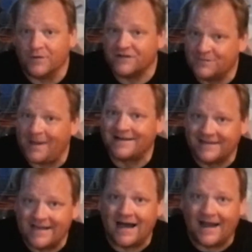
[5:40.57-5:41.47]
expect the
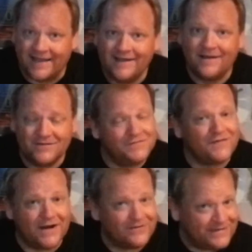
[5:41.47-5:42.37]
guy to
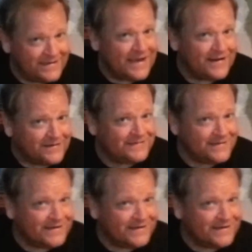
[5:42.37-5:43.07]
finally get it.